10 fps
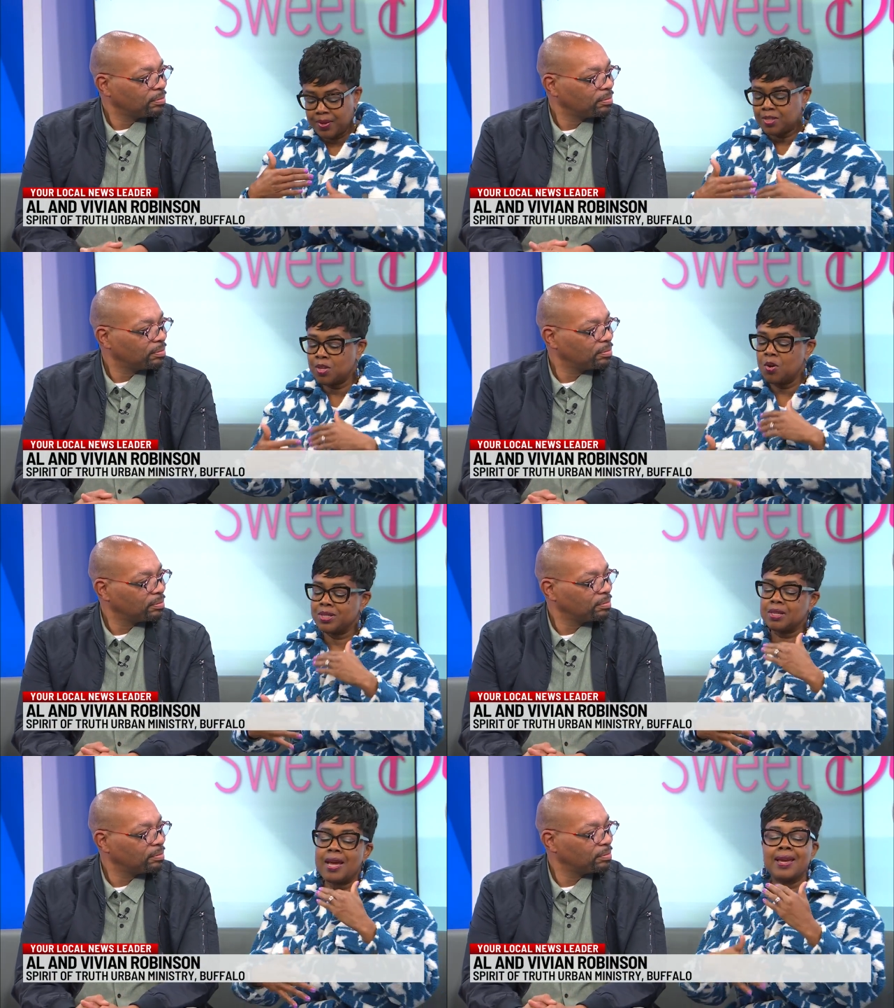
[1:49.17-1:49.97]
Speaker 1: So mm-hmm.
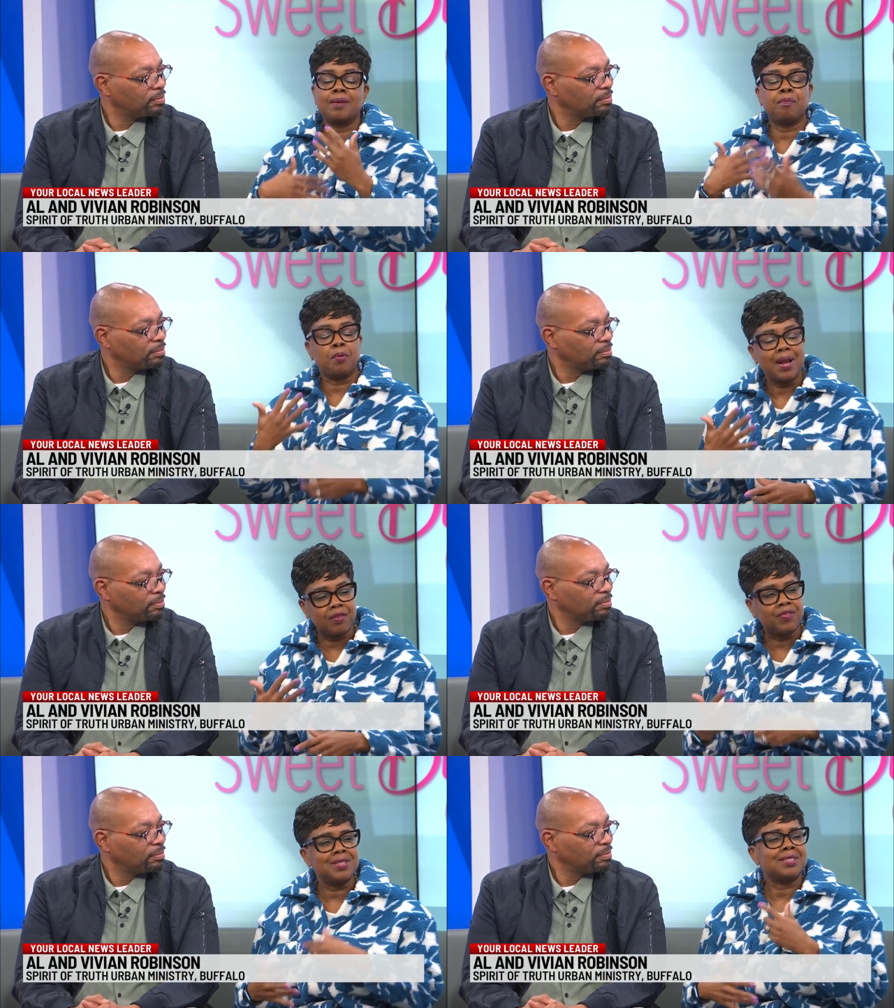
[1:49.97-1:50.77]
it's like
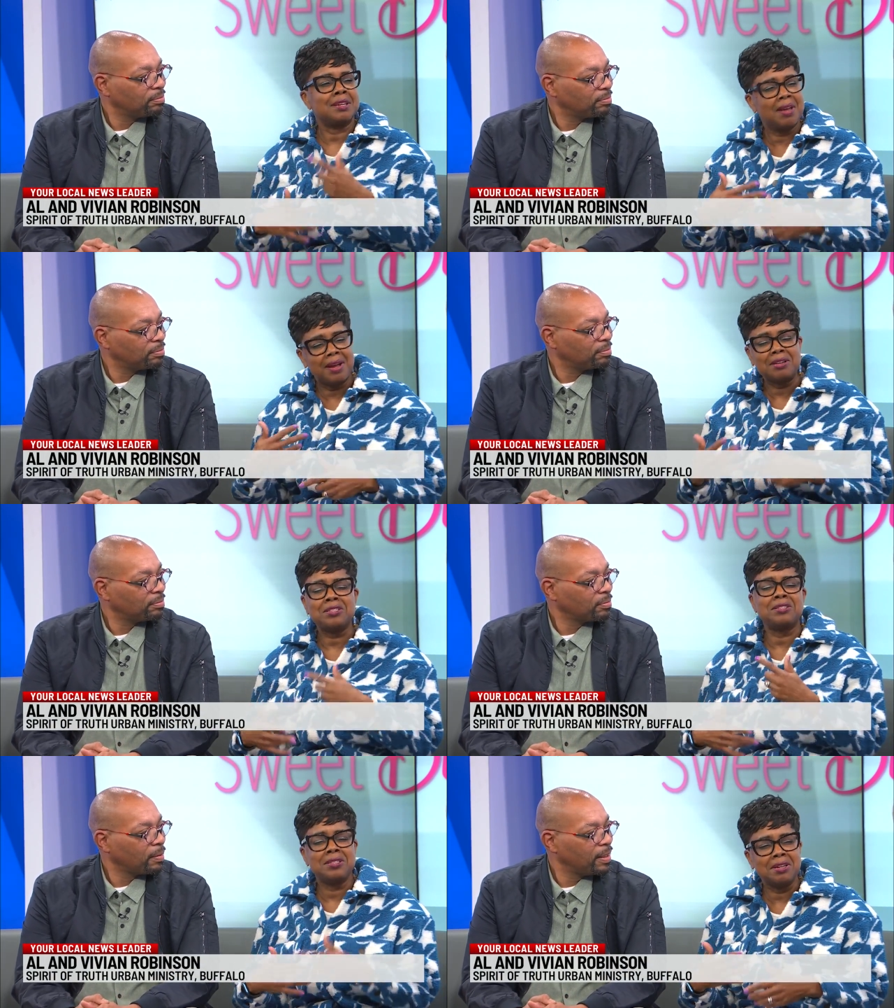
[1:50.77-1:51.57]
breakfast,
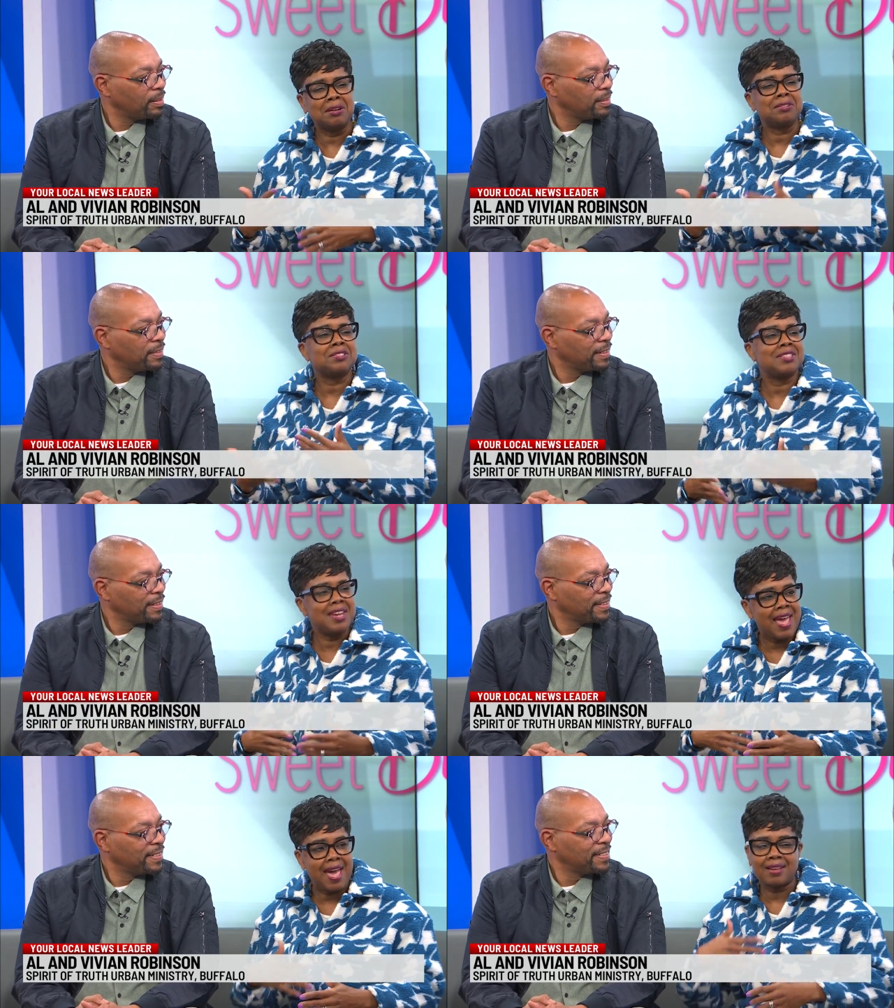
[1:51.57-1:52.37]
lunch, dinner,
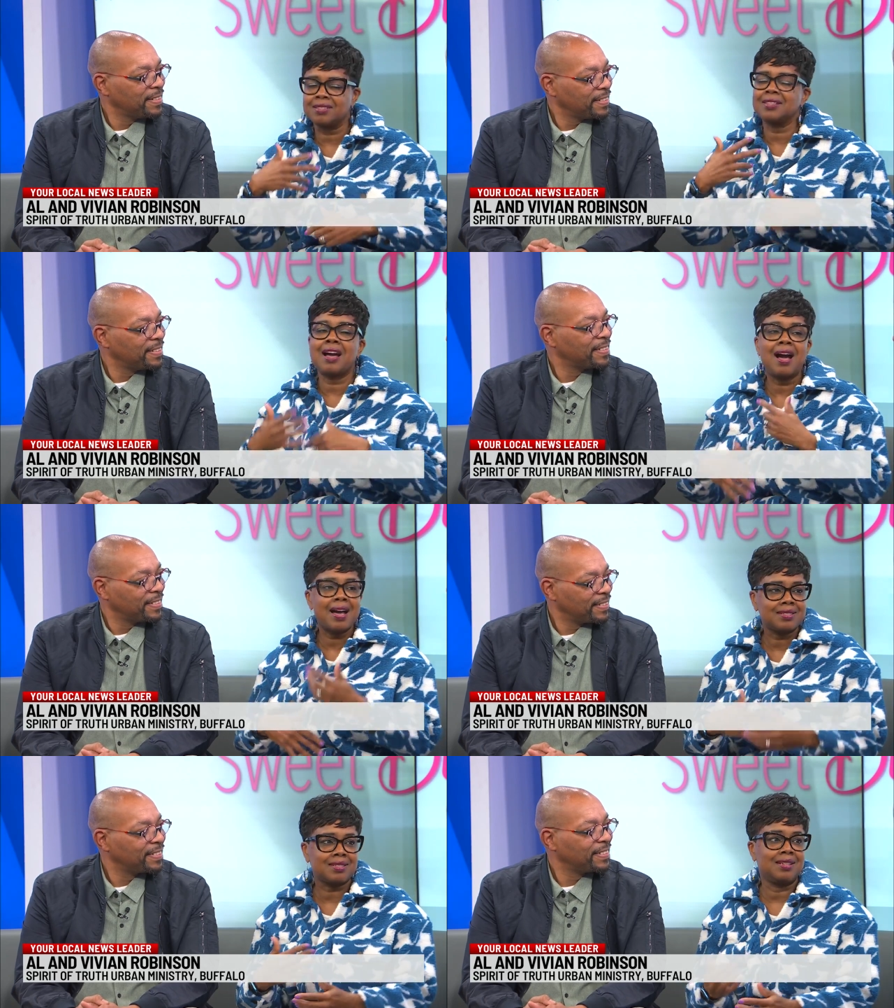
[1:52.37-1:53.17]
snacks,
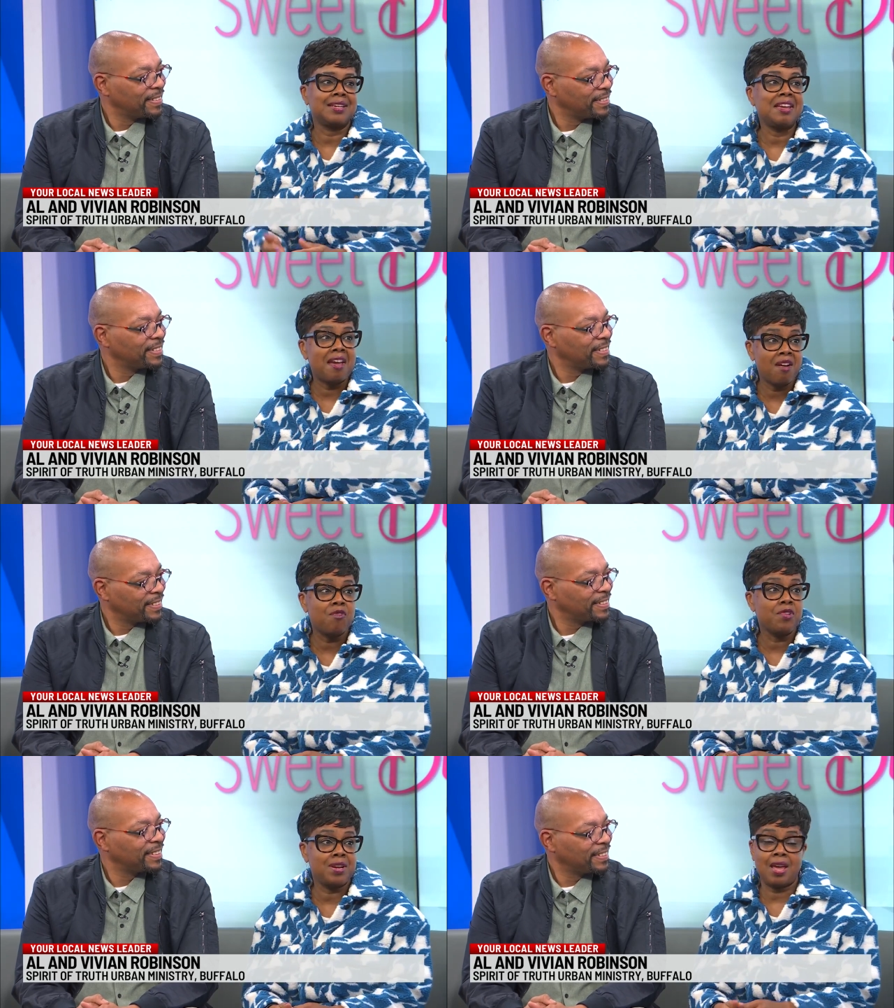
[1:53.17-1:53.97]
constantly
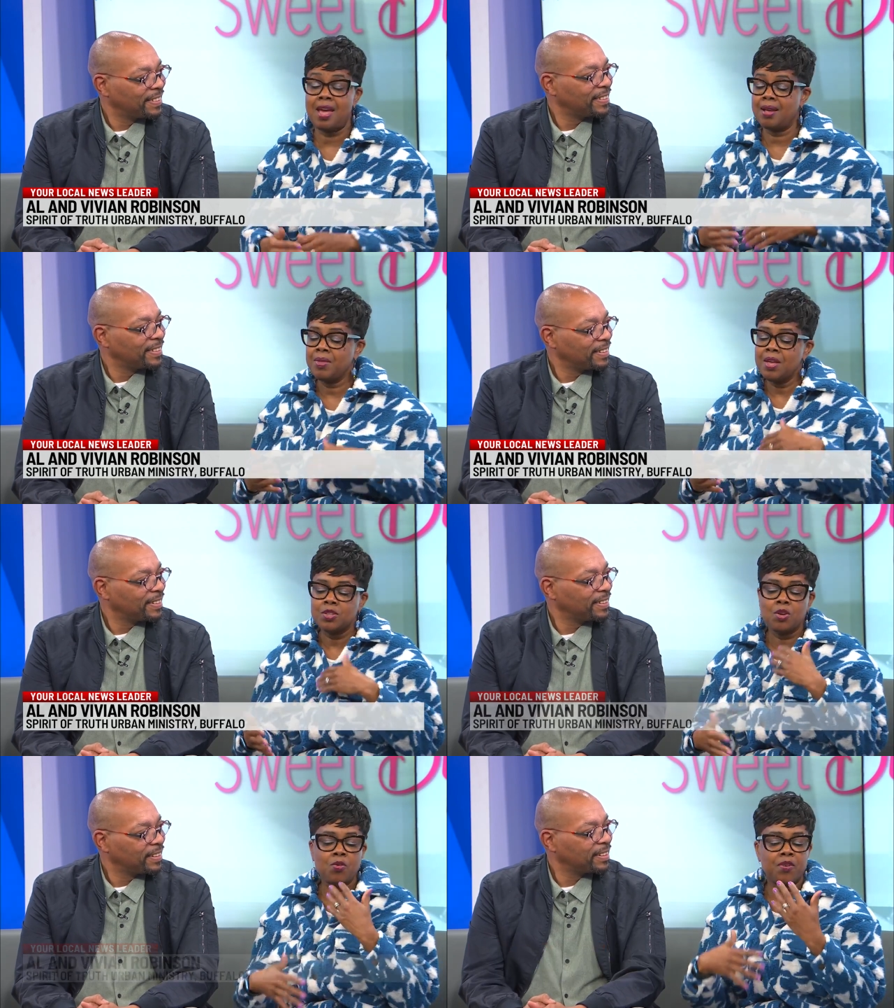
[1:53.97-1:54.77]
every day.
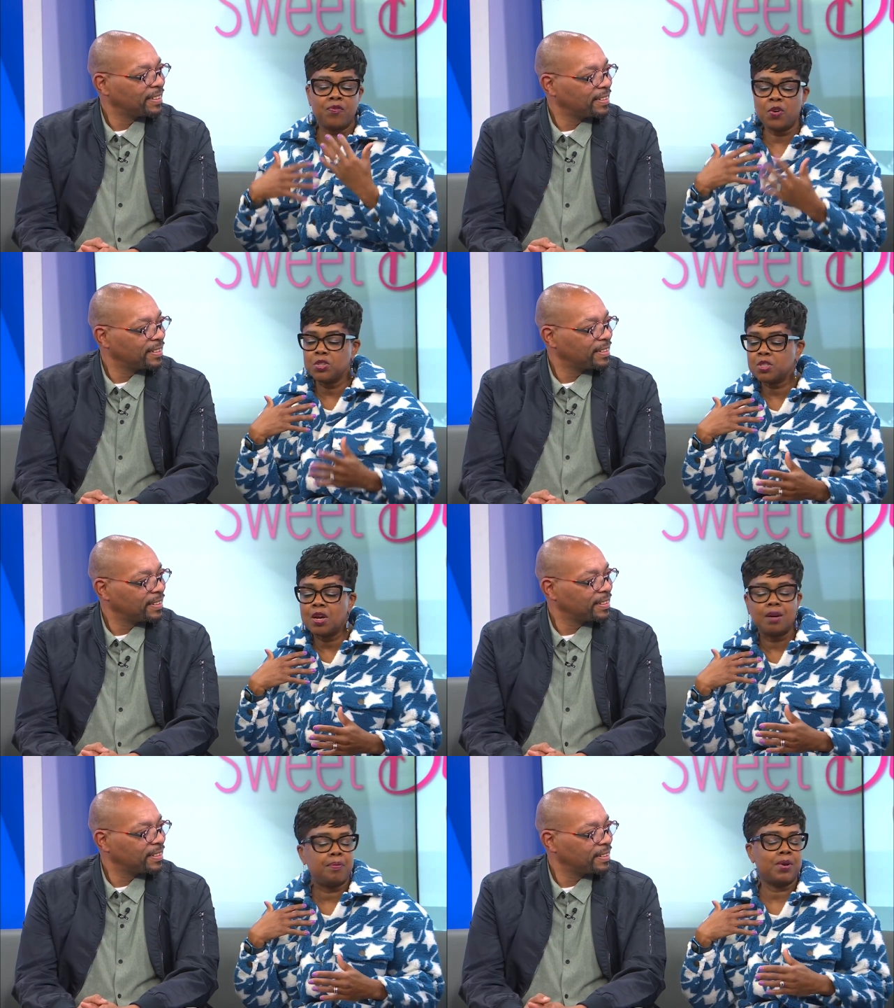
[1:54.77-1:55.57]
So the first
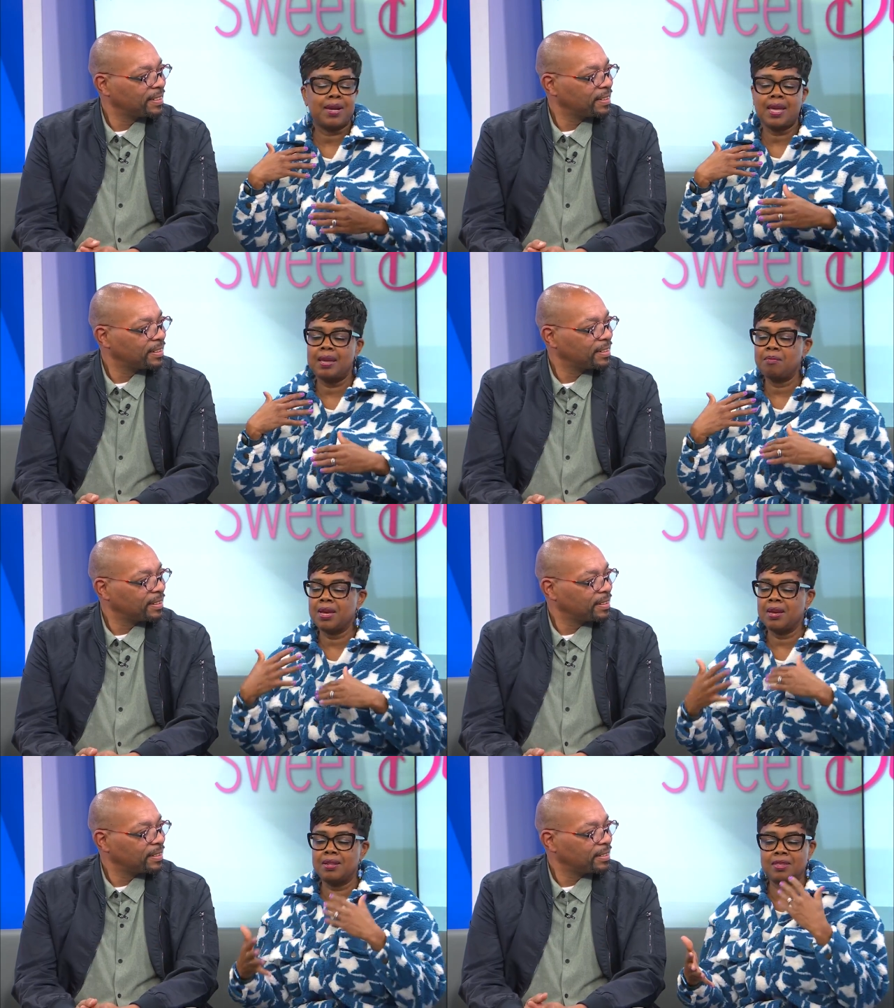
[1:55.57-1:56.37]
couple that came
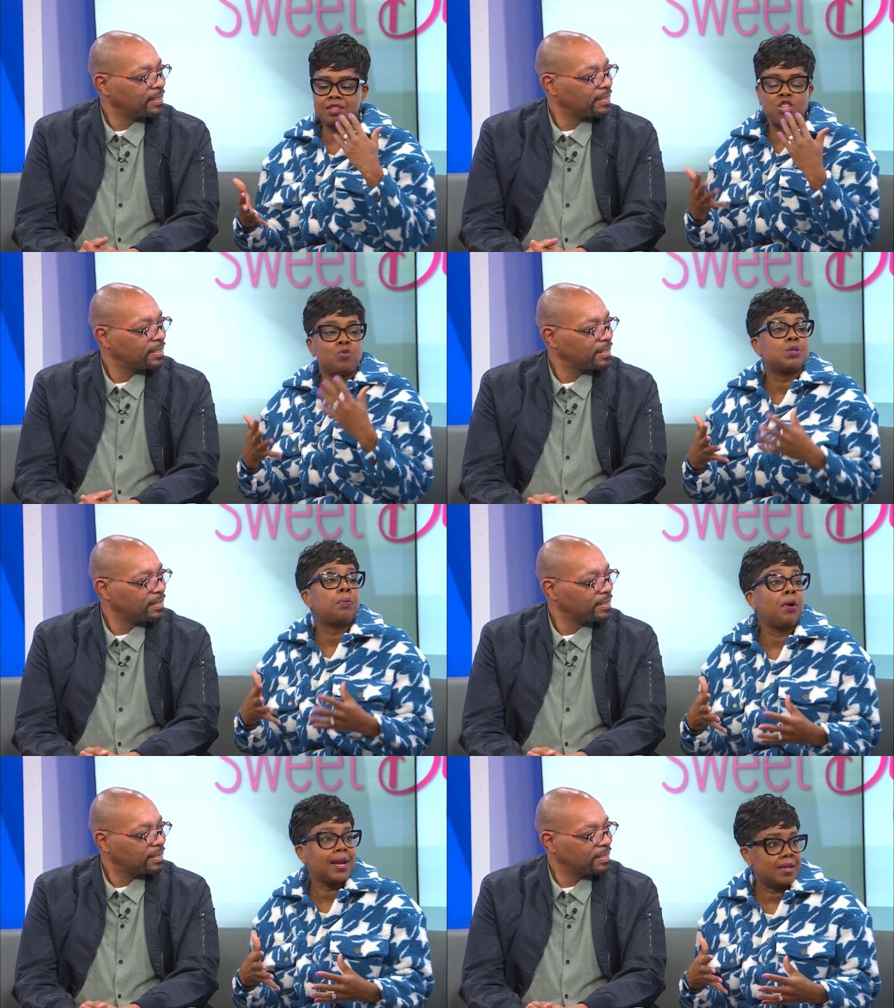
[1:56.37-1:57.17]
in, she was
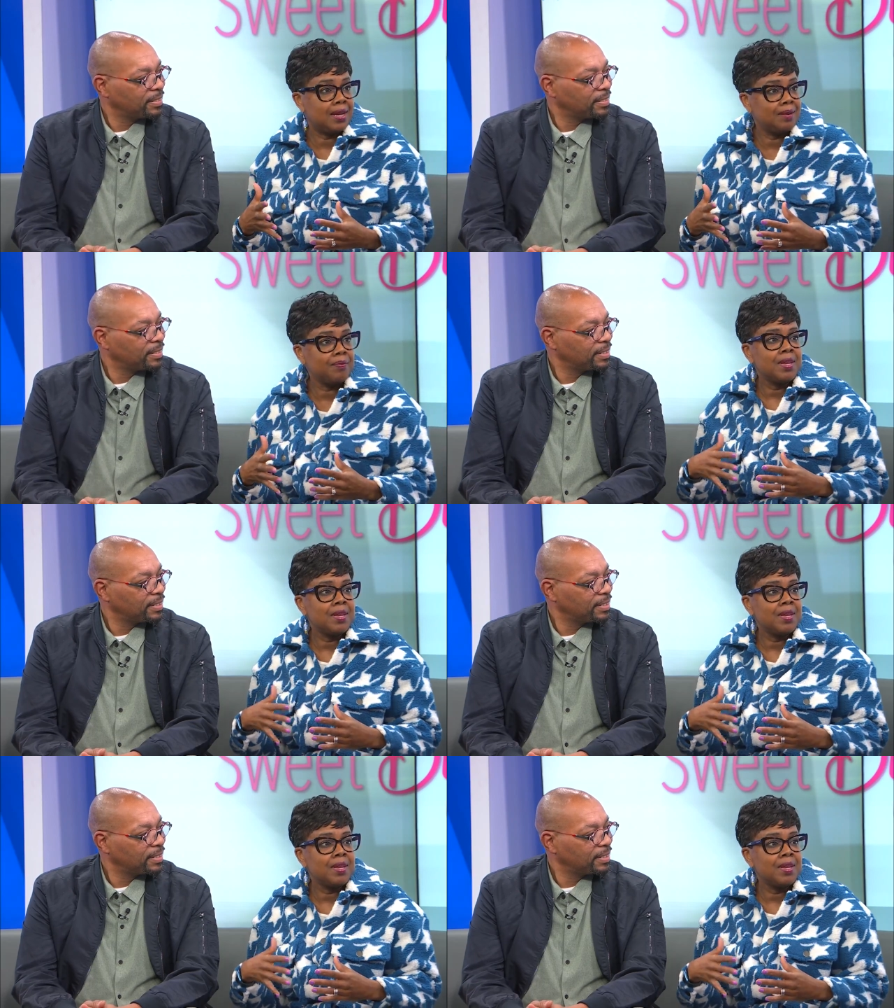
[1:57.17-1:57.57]
pregnant